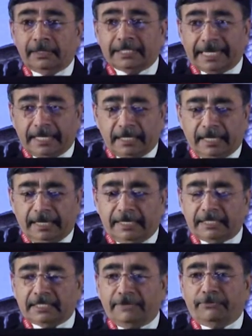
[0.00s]
Second thing
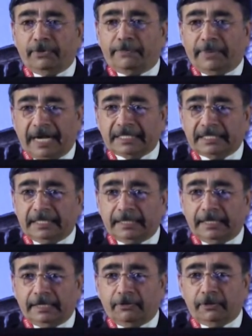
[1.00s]
is, if you're
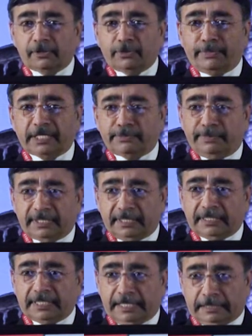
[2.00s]
practicing, it also makes
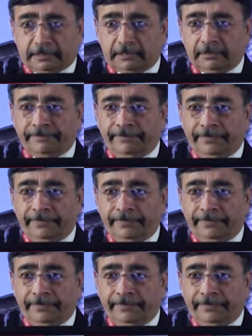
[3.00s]
business sense.